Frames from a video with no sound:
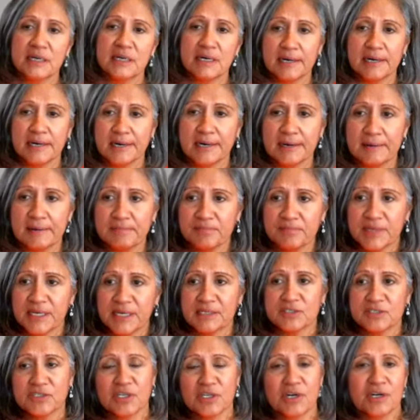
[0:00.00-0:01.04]

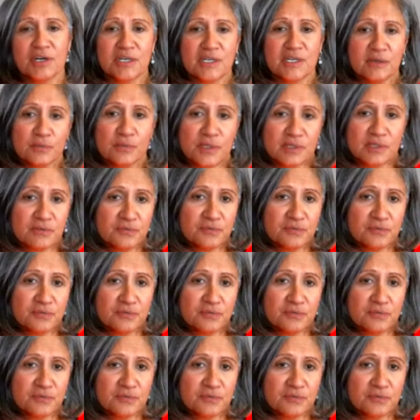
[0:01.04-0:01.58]
and starting with the